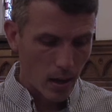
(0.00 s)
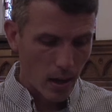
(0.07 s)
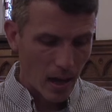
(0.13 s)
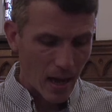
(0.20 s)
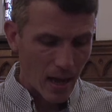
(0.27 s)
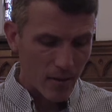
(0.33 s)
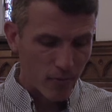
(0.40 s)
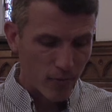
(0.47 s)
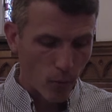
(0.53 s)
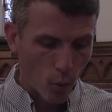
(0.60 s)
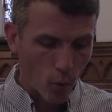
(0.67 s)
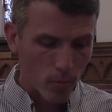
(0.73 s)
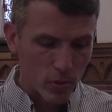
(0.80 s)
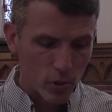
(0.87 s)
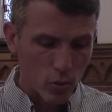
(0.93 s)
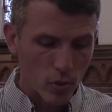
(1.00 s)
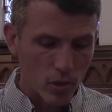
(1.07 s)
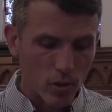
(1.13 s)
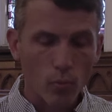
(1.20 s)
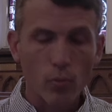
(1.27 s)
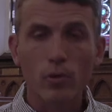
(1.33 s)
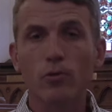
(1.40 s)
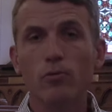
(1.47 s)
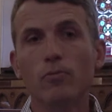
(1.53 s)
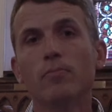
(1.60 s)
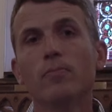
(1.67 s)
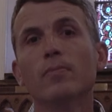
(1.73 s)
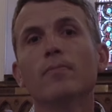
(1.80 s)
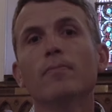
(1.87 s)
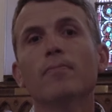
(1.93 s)
I formed you in the
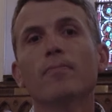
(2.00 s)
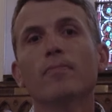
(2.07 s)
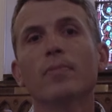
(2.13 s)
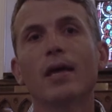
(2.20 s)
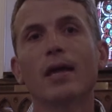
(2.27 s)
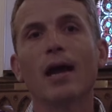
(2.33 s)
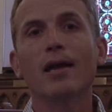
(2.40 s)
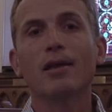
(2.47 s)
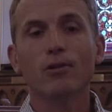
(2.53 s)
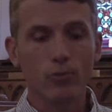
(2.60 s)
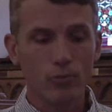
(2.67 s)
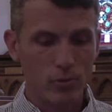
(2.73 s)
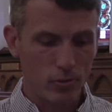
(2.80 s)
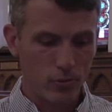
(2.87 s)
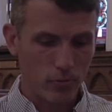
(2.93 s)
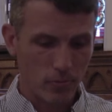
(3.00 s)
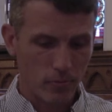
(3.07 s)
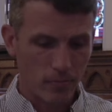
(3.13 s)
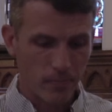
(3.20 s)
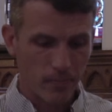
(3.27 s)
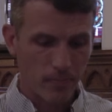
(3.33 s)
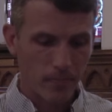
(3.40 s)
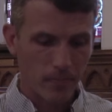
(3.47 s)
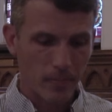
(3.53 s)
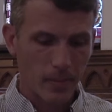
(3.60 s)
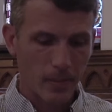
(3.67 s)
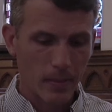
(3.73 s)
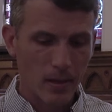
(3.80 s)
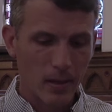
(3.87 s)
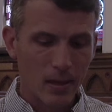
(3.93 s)
womb, that I knew you,
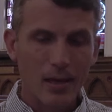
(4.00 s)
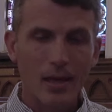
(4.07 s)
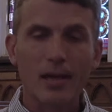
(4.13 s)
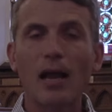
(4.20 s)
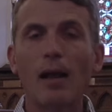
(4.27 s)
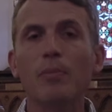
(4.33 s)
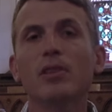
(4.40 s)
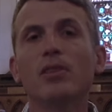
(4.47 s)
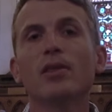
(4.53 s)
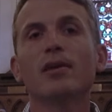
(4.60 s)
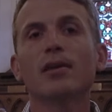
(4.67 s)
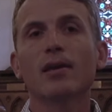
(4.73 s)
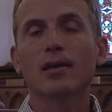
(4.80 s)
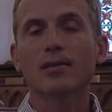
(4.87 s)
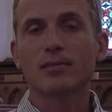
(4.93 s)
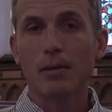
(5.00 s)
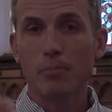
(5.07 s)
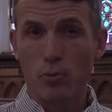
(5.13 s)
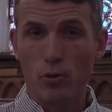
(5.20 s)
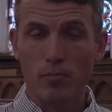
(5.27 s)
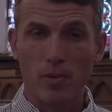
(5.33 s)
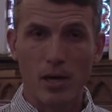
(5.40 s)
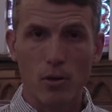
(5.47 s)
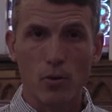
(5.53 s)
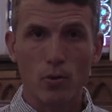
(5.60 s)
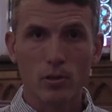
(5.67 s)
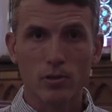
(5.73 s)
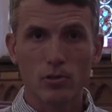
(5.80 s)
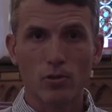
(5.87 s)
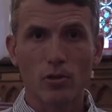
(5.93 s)
it got me thinking as I put my
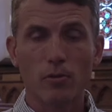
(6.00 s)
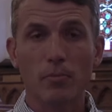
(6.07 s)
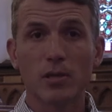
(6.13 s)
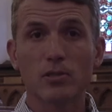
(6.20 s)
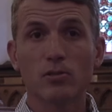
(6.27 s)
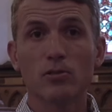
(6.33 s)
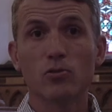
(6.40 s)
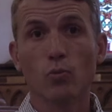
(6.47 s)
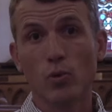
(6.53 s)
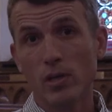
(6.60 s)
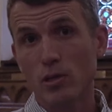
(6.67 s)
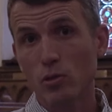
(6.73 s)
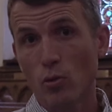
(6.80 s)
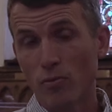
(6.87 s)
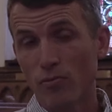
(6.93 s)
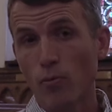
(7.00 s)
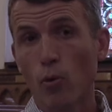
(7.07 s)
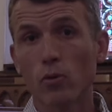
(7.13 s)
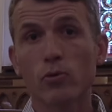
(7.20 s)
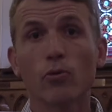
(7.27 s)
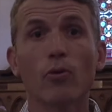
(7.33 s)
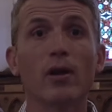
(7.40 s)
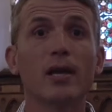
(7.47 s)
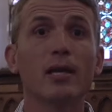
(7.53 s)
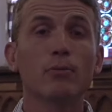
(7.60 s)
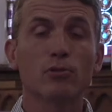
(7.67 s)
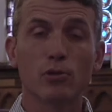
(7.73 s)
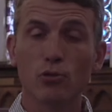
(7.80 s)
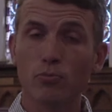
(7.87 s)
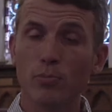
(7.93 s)
oldest on the bus this week. He's going to fourth grade. It
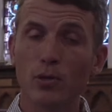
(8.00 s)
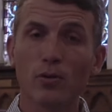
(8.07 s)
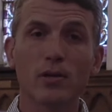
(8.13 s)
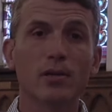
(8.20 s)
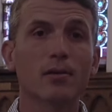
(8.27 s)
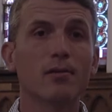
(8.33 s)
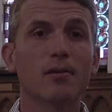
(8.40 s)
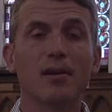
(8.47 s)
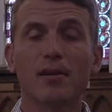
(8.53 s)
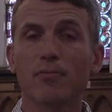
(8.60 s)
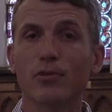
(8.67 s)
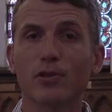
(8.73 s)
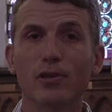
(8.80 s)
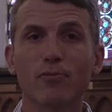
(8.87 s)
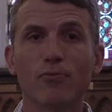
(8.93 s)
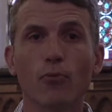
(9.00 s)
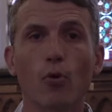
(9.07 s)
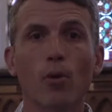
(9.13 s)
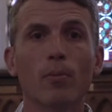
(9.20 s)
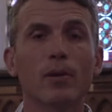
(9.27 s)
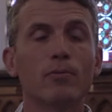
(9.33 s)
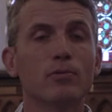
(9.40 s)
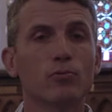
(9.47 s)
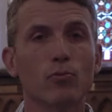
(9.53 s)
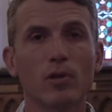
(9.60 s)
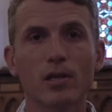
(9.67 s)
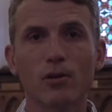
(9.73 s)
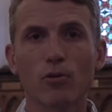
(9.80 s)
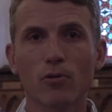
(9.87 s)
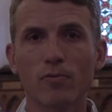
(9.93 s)
was a new building and everything for him, and he was
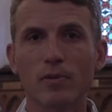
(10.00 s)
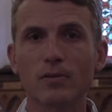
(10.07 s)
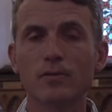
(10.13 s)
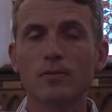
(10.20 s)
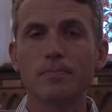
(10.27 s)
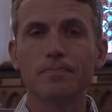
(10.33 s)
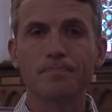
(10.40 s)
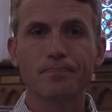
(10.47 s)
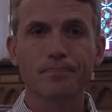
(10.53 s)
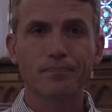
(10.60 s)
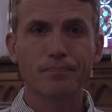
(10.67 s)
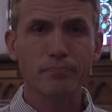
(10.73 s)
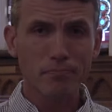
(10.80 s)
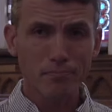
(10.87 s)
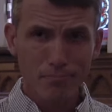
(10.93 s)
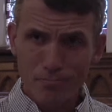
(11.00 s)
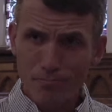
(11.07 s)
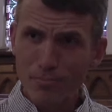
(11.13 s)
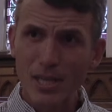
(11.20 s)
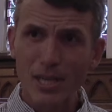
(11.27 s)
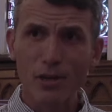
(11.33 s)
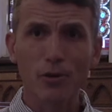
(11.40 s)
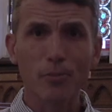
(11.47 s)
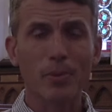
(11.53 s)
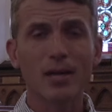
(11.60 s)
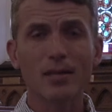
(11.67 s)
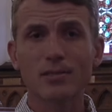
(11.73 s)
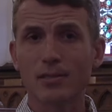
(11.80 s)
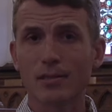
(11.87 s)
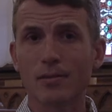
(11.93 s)
really nervous. Get on the
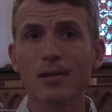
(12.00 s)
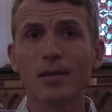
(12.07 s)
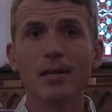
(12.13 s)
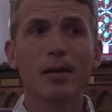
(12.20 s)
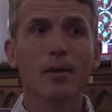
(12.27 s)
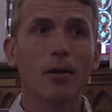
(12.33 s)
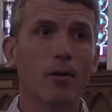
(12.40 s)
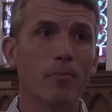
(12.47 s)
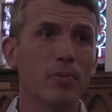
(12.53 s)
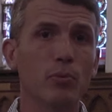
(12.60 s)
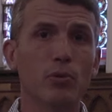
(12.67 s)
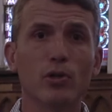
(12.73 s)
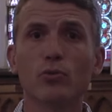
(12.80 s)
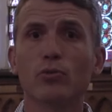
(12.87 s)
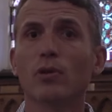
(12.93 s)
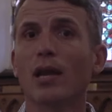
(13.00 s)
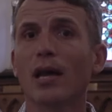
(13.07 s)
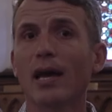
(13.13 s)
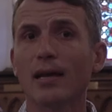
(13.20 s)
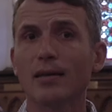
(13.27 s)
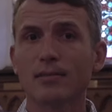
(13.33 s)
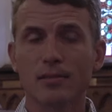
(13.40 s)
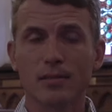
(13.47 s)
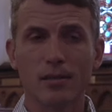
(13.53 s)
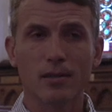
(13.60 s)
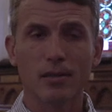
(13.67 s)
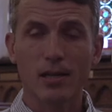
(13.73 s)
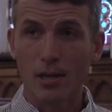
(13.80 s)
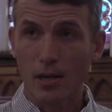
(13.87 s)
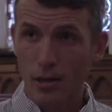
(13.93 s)
bus and, and uh, be with a new class and
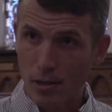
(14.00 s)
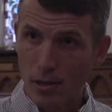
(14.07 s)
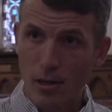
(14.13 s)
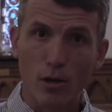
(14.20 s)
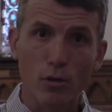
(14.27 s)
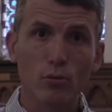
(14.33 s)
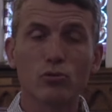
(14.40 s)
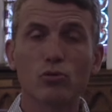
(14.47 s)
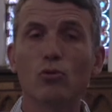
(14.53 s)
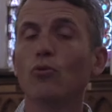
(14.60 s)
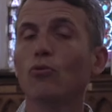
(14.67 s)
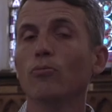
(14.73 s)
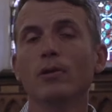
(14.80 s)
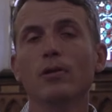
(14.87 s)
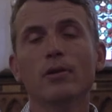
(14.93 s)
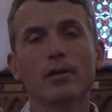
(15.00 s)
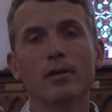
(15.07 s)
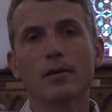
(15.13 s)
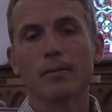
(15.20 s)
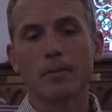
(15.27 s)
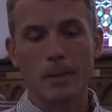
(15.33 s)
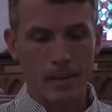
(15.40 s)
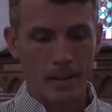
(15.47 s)
a, and, a, and a new school building. And